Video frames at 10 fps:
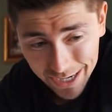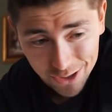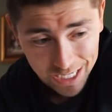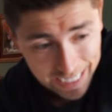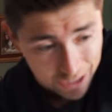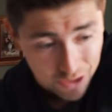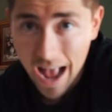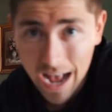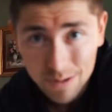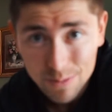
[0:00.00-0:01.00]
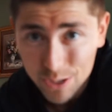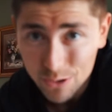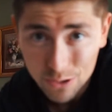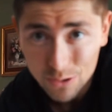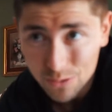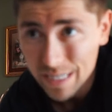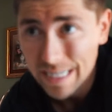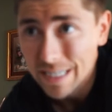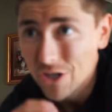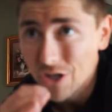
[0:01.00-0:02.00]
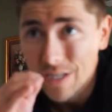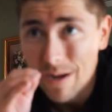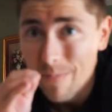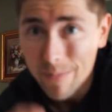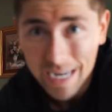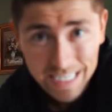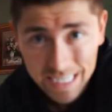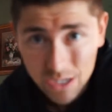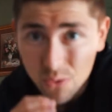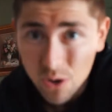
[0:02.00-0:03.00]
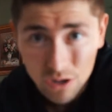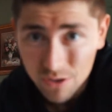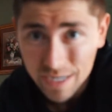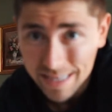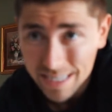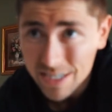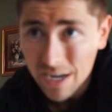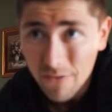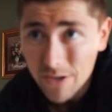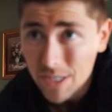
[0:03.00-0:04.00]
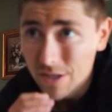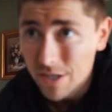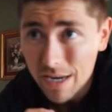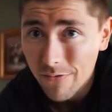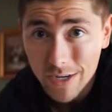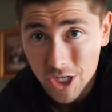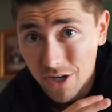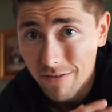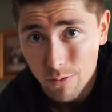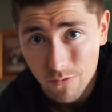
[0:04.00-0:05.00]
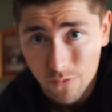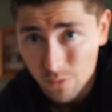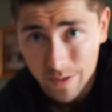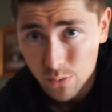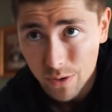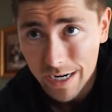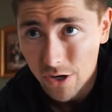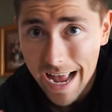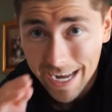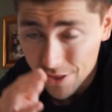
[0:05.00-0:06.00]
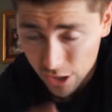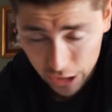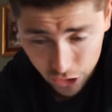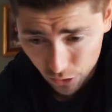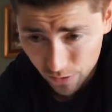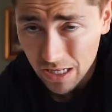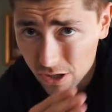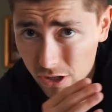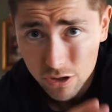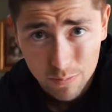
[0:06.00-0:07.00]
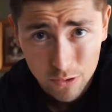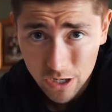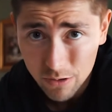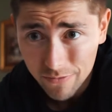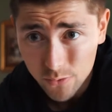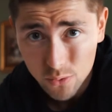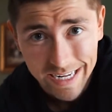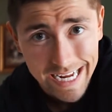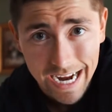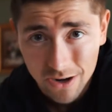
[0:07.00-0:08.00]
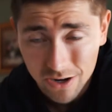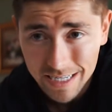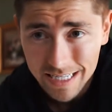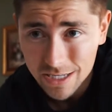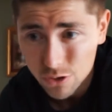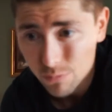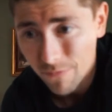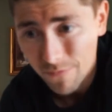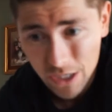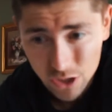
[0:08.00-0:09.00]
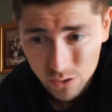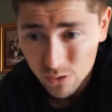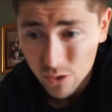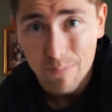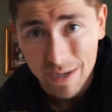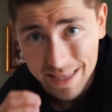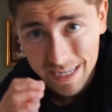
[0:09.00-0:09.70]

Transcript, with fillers: out the gear. Absolutely just amazing quality. This stuff is the definition of performance wear. Athleisure. They look super dope if you're running errands, super functional, but